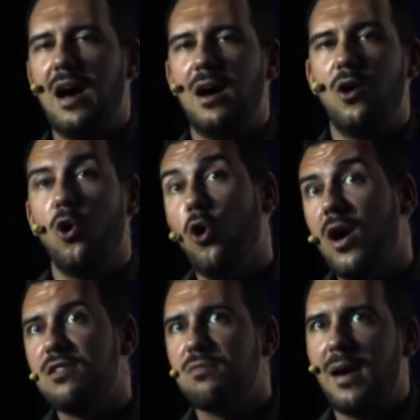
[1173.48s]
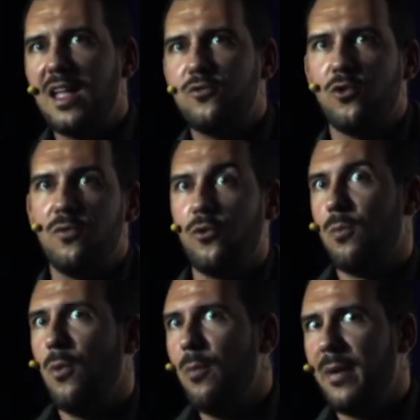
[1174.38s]
OS platform
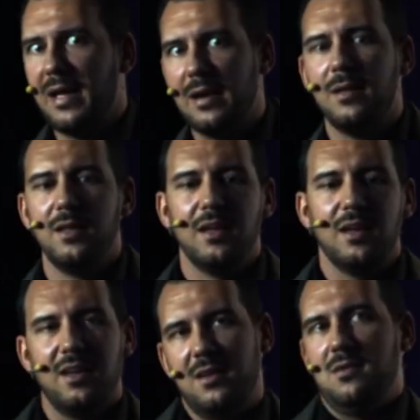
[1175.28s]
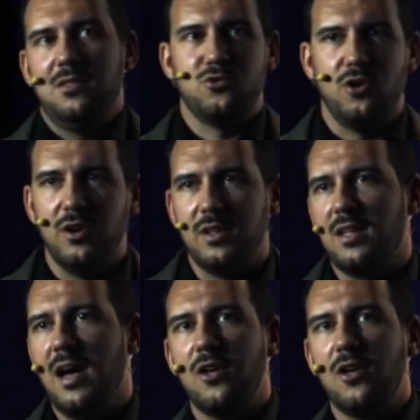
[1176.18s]
for mobile, Android,